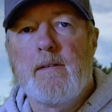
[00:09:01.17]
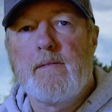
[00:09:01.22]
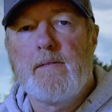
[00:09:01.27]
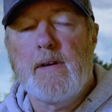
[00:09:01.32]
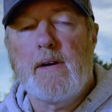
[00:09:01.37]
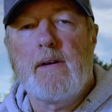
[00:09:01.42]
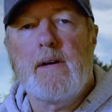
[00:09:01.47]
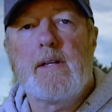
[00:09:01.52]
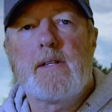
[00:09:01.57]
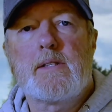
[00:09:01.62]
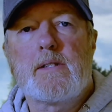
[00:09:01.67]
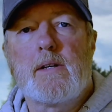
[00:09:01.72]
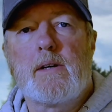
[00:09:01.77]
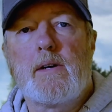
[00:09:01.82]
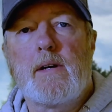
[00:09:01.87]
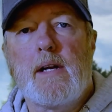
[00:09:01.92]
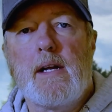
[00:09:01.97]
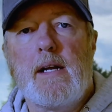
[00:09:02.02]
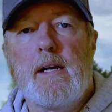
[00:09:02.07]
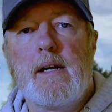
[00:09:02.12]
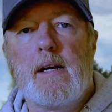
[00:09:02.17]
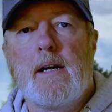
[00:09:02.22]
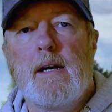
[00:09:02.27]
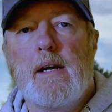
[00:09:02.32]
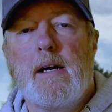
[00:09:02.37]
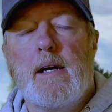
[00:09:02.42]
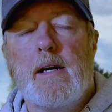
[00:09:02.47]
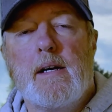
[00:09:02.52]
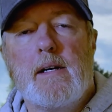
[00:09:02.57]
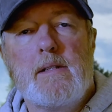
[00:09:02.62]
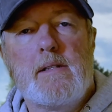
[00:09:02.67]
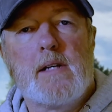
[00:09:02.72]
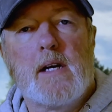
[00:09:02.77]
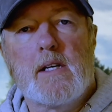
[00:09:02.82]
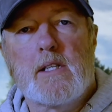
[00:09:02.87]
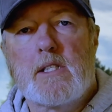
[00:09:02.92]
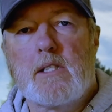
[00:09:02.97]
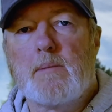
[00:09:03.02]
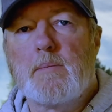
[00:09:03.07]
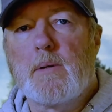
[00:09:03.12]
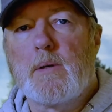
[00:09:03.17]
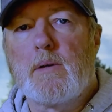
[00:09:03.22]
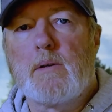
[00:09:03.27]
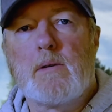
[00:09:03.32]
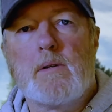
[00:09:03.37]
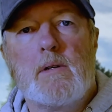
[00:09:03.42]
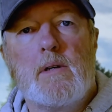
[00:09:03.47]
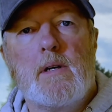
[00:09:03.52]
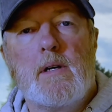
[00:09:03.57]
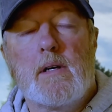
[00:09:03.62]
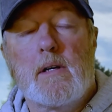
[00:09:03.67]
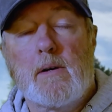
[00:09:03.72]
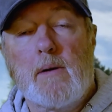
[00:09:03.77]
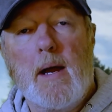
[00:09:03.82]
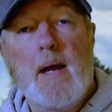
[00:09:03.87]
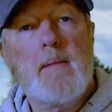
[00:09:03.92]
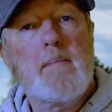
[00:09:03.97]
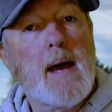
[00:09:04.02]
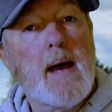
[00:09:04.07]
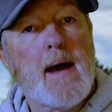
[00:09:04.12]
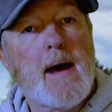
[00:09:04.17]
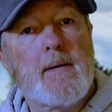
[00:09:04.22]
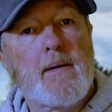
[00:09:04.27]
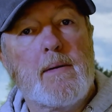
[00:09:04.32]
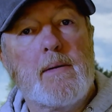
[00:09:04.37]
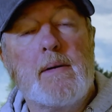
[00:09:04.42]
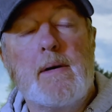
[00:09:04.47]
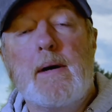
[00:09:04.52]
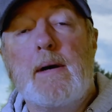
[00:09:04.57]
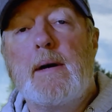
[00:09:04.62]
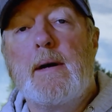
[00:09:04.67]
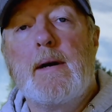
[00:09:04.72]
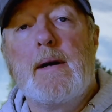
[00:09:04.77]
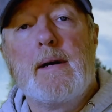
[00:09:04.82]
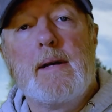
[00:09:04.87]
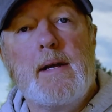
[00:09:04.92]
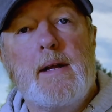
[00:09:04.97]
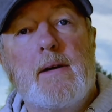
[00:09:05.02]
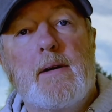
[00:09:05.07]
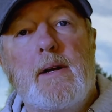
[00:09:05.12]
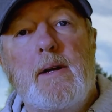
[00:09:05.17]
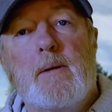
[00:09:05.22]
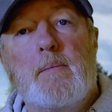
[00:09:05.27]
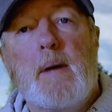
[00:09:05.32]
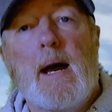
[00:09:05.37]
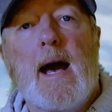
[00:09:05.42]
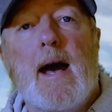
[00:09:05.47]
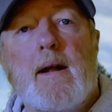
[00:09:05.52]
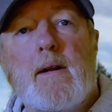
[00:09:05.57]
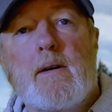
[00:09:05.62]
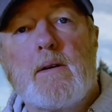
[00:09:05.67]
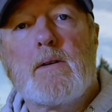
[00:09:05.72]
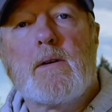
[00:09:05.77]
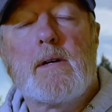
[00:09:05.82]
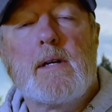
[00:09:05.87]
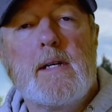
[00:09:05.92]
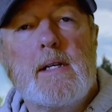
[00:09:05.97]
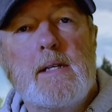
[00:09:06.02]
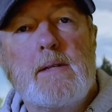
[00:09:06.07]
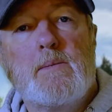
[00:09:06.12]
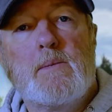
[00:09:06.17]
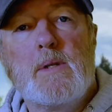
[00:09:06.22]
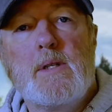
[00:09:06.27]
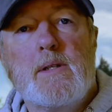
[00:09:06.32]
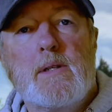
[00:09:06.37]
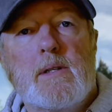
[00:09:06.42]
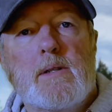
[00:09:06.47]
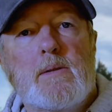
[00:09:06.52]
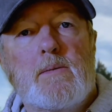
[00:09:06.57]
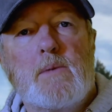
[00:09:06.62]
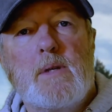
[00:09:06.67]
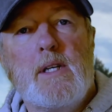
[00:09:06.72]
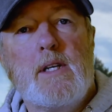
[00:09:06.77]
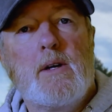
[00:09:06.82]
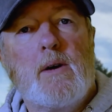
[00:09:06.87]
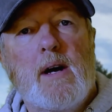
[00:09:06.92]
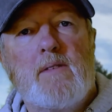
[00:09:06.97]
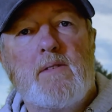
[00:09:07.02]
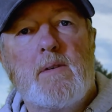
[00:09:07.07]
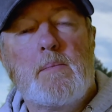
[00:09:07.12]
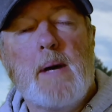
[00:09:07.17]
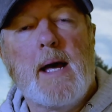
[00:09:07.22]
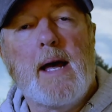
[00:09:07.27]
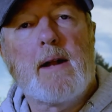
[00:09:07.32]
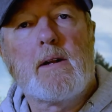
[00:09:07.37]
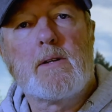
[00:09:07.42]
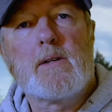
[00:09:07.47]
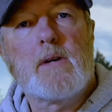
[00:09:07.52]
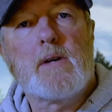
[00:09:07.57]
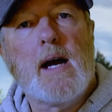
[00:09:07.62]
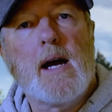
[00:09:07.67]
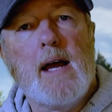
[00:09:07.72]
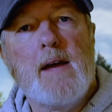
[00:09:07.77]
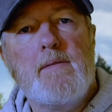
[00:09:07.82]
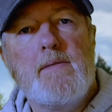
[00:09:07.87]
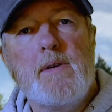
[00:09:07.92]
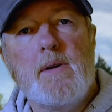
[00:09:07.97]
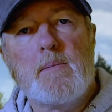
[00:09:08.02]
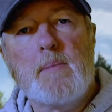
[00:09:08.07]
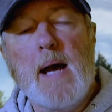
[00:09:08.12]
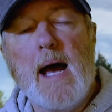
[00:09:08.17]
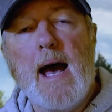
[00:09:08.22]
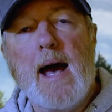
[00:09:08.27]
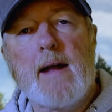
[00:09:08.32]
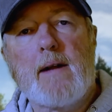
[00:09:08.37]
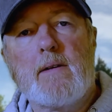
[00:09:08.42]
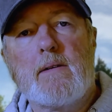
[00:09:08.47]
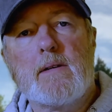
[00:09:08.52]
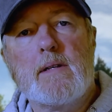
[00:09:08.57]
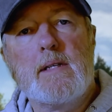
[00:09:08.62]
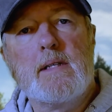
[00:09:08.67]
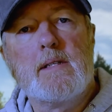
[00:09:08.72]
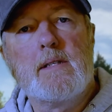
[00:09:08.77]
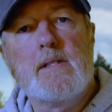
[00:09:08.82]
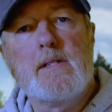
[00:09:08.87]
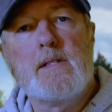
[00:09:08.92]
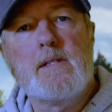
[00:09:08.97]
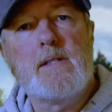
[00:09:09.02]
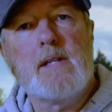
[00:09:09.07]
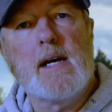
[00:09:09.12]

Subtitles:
very sturdy, adjustable, great paddle. Your paddle, and when you don't have a pedal drive, your paddle is